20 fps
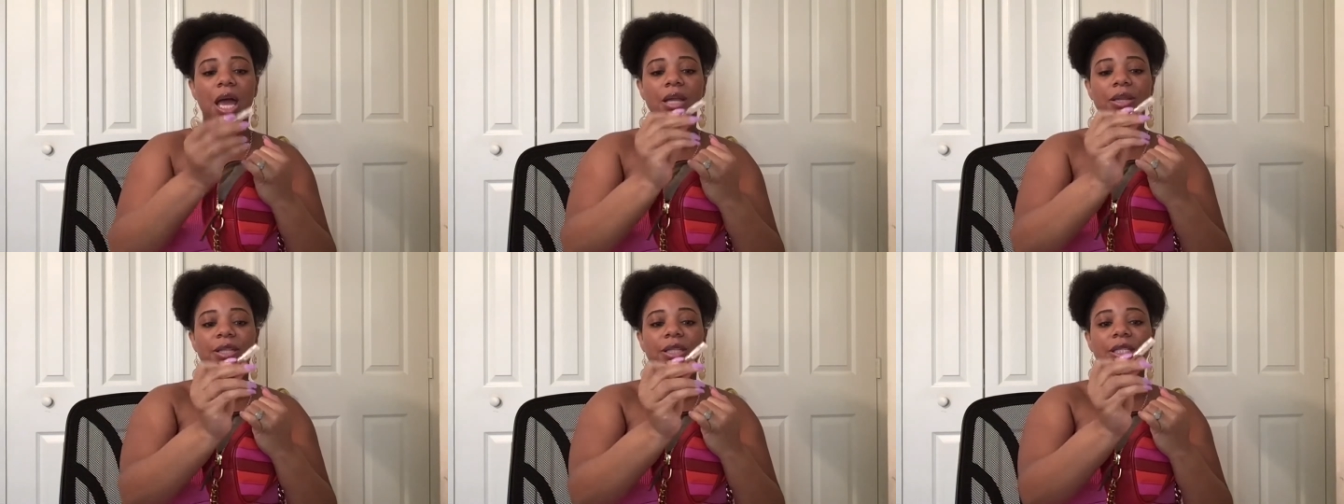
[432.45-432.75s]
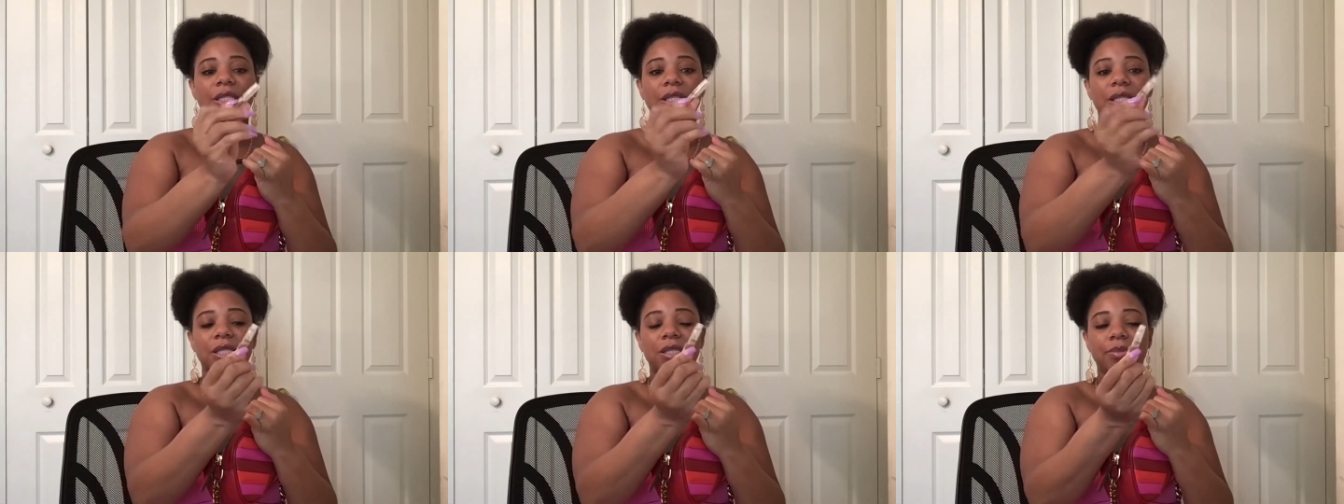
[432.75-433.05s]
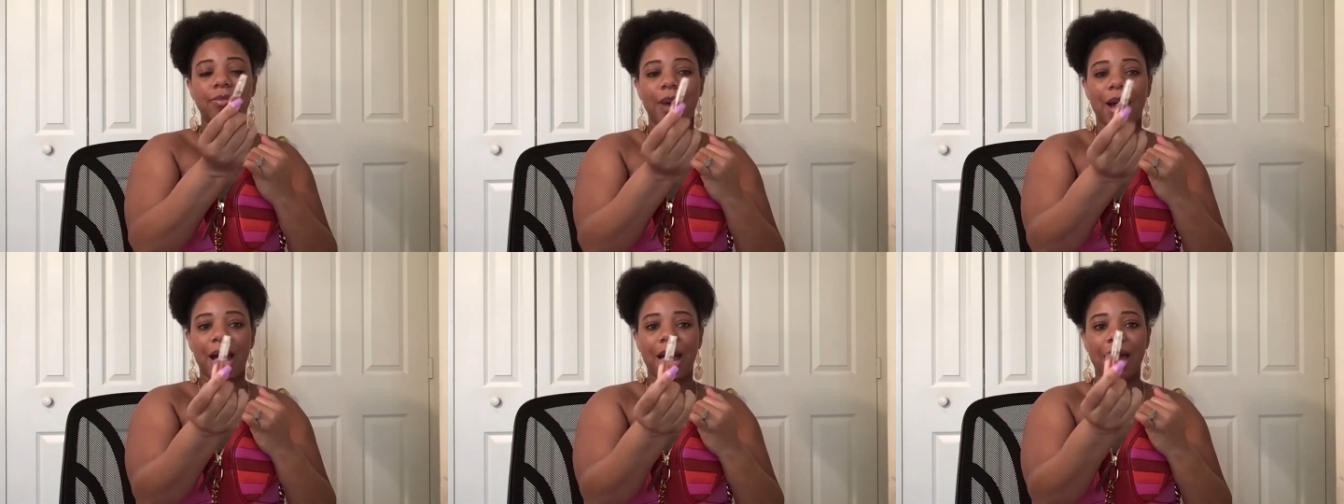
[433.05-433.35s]
This is
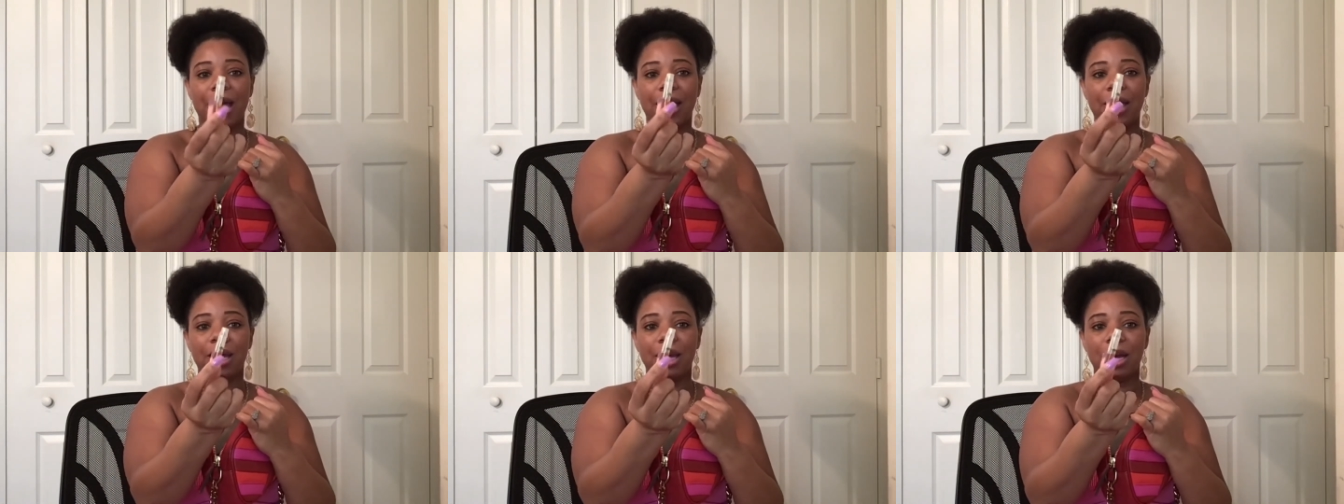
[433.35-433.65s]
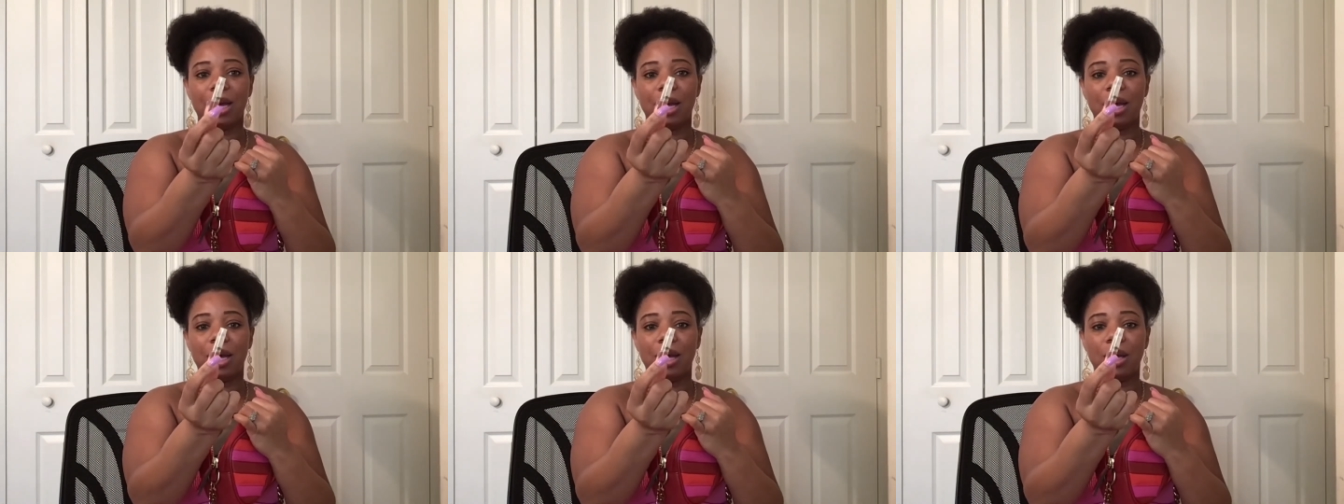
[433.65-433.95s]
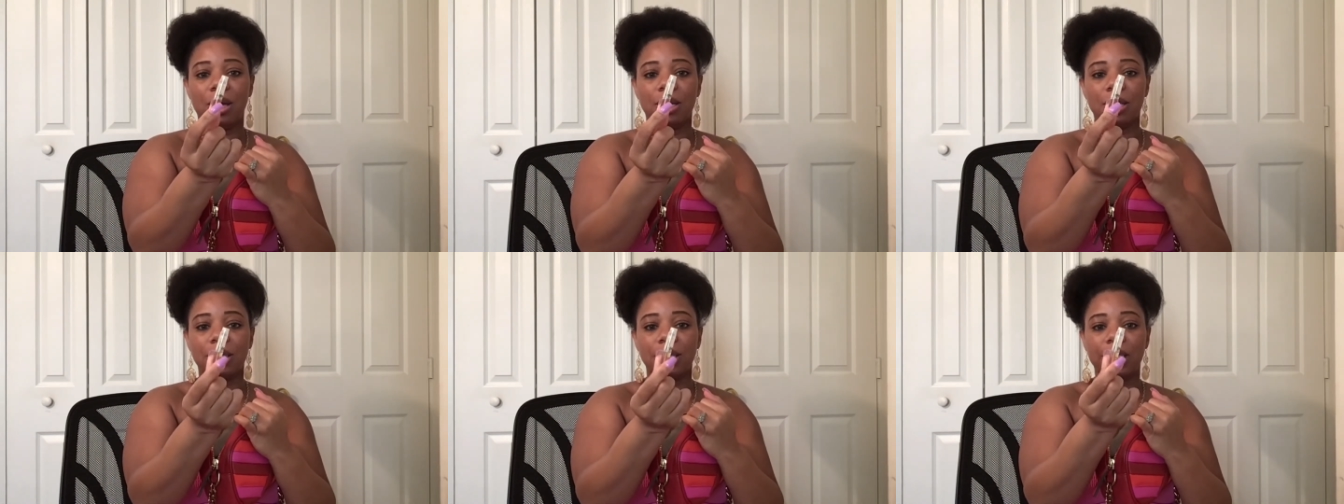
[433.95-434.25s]
my
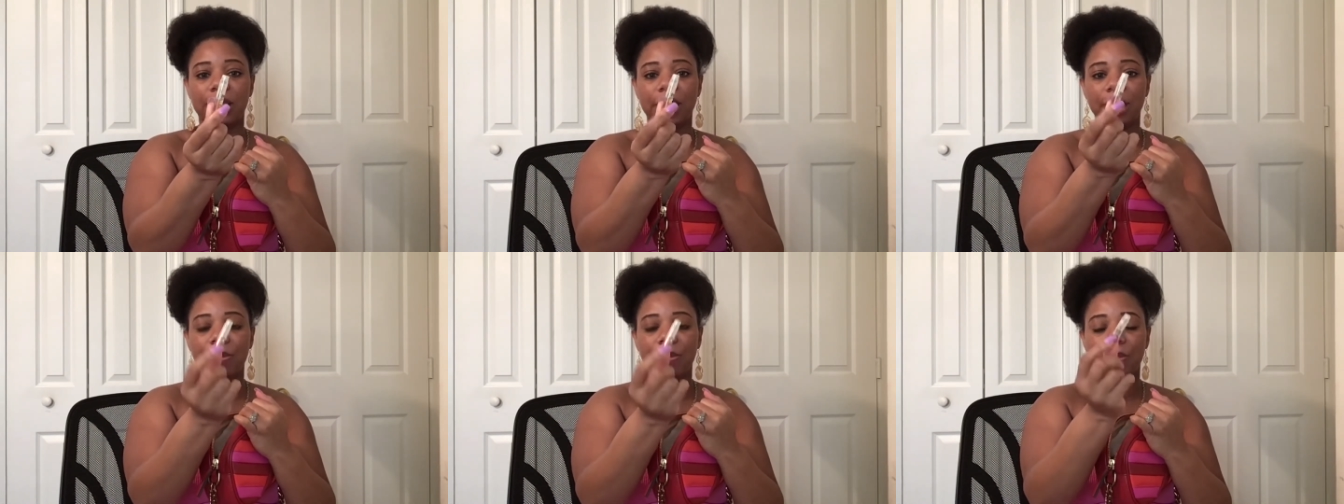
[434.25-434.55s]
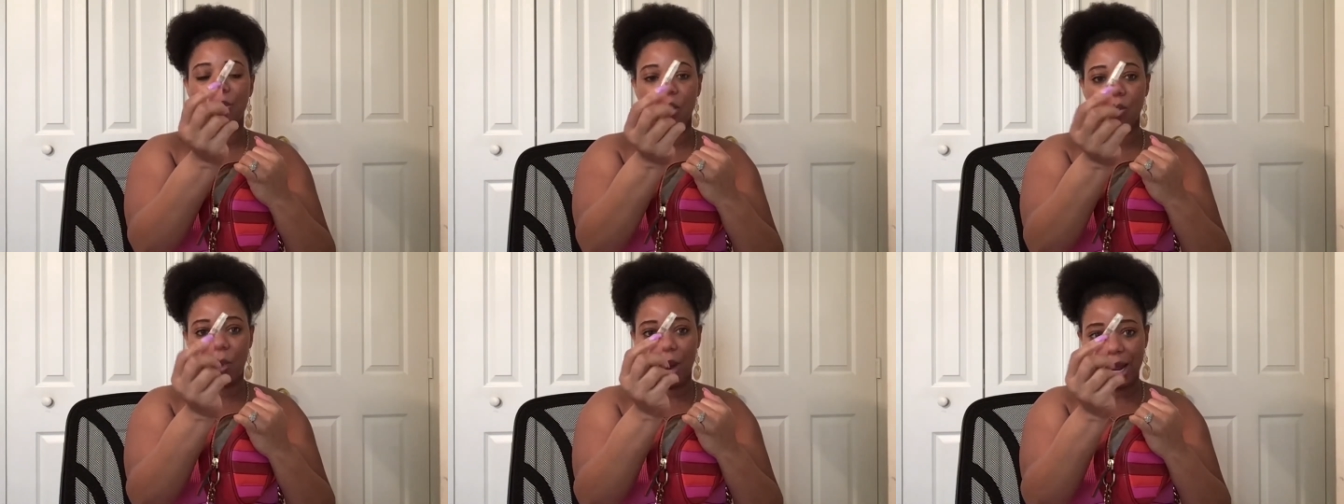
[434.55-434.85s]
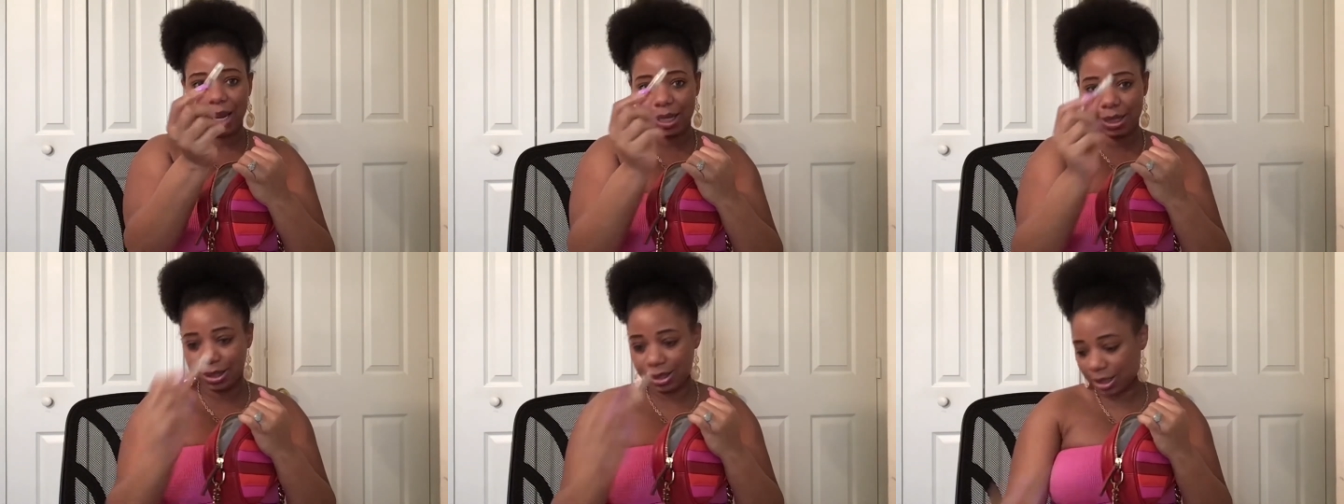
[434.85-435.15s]
uh, Libra
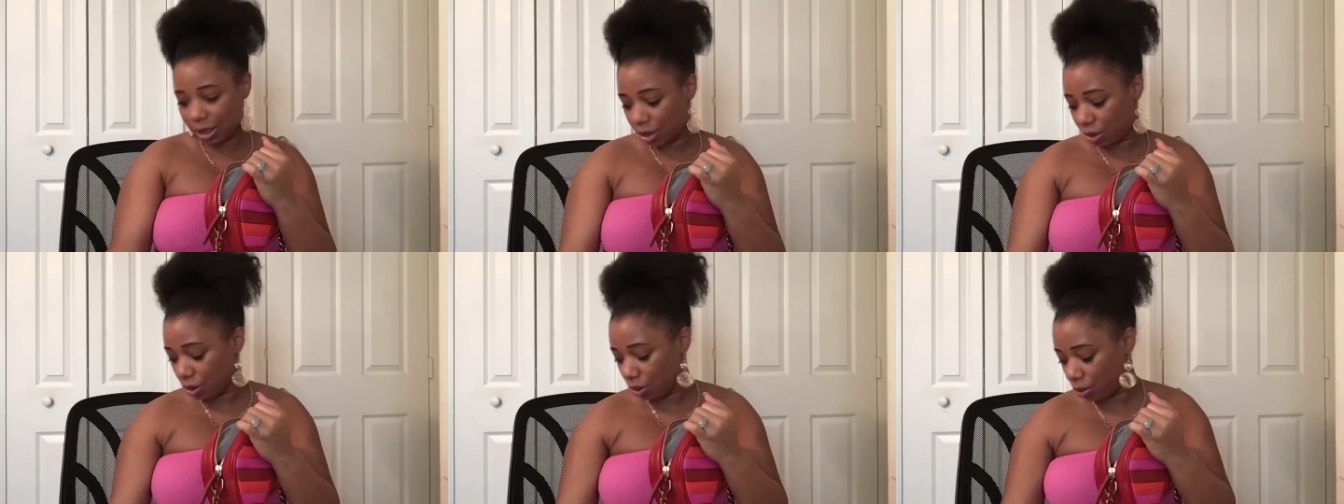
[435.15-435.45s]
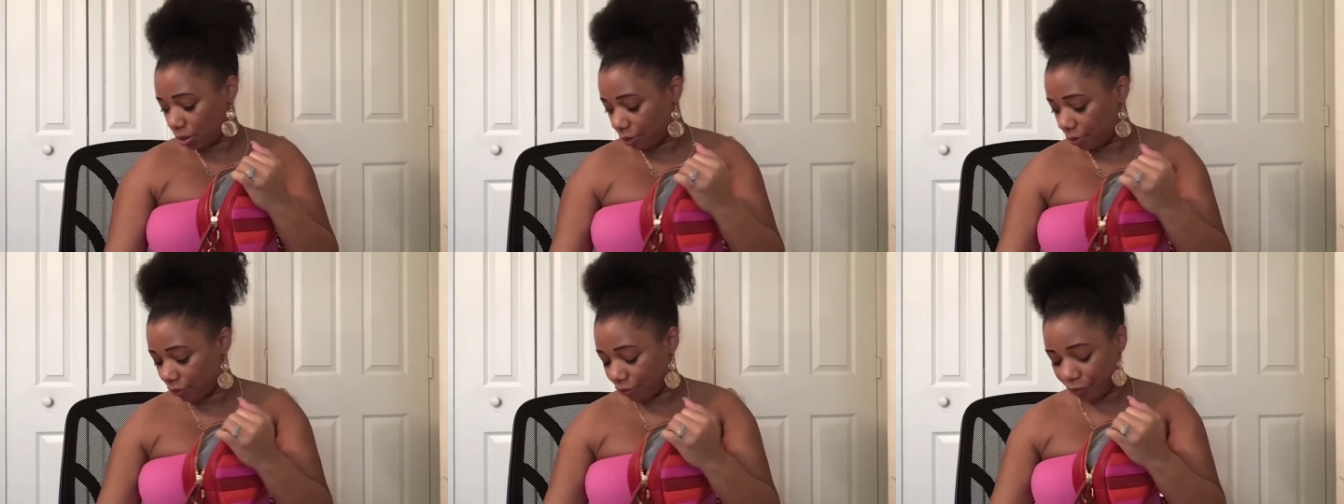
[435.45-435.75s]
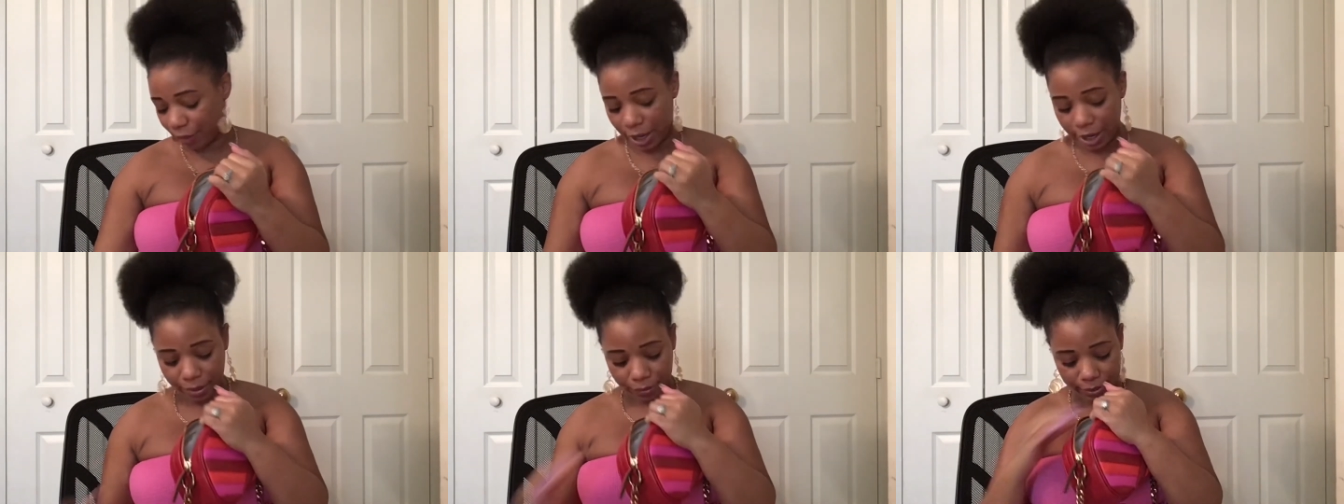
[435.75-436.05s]
YSL
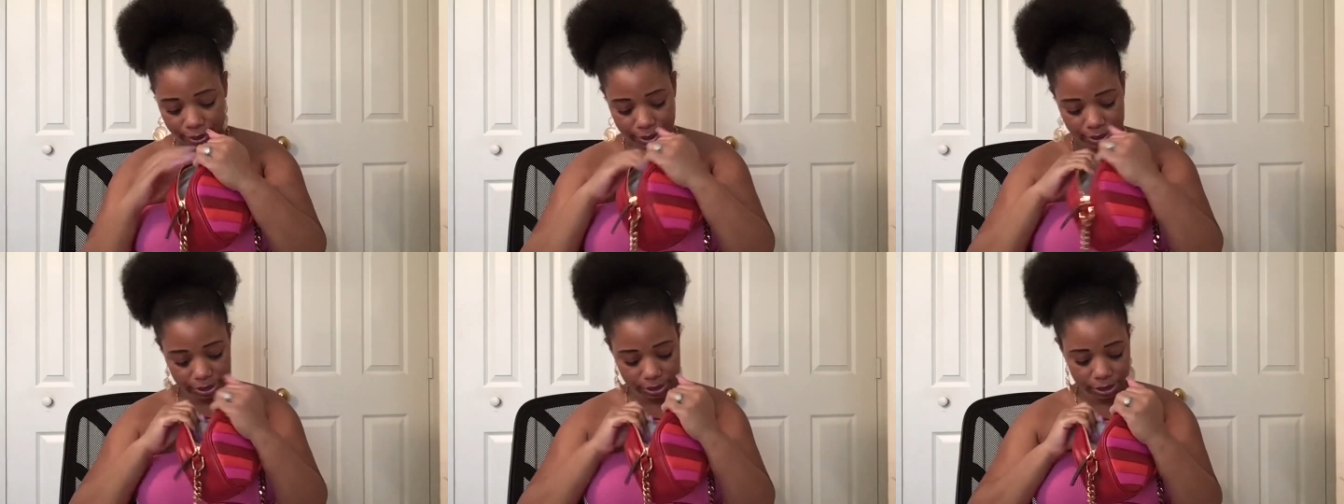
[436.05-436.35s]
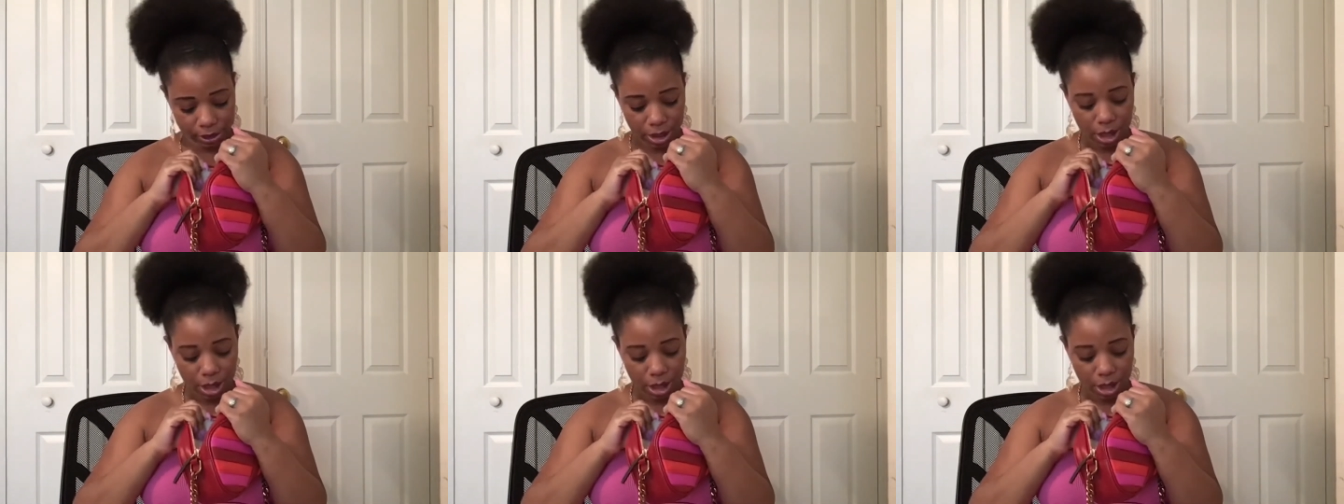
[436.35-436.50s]
fragrance.